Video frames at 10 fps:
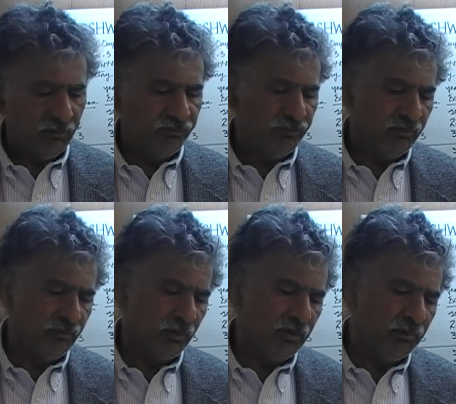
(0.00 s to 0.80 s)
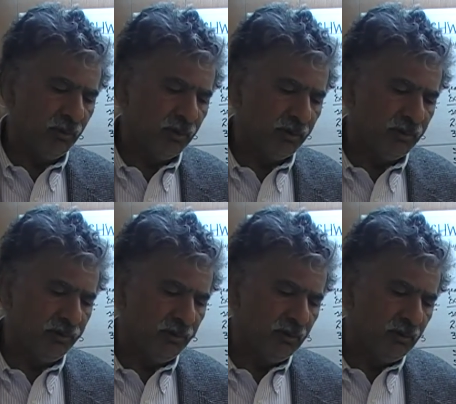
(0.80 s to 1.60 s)
it's, what do they put in
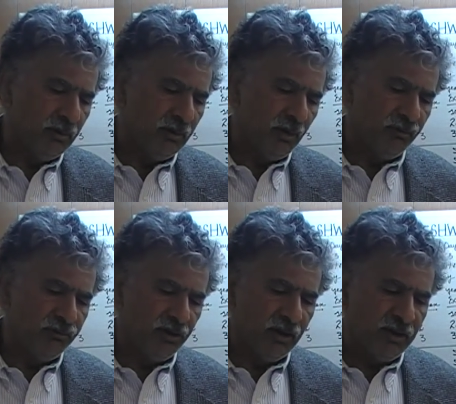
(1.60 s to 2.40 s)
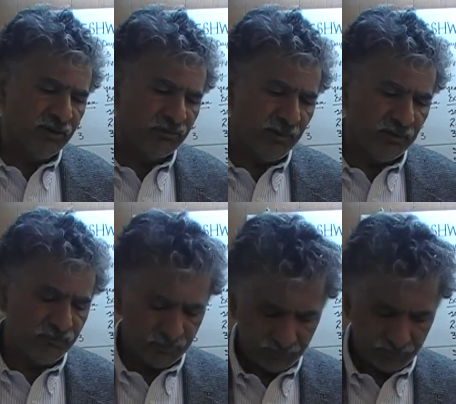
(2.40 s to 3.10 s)
the? It's yearly expense.